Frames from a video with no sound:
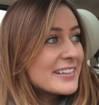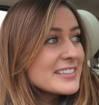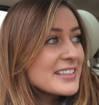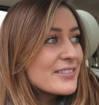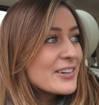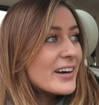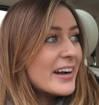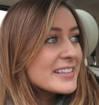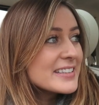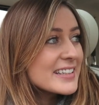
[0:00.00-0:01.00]
because I've got
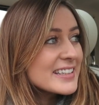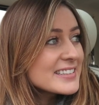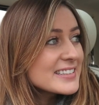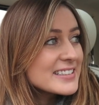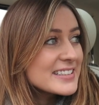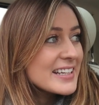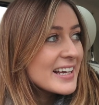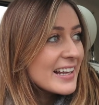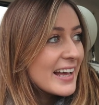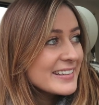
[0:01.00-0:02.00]
her tickets to see
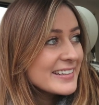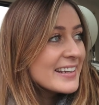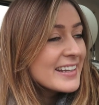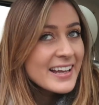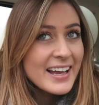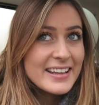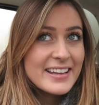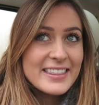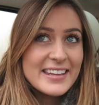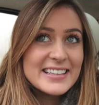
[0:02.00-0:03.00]
Aladdin at
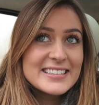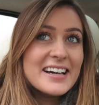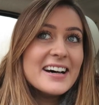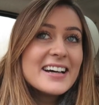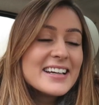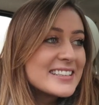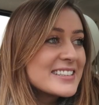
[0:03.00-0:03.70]
the theatre.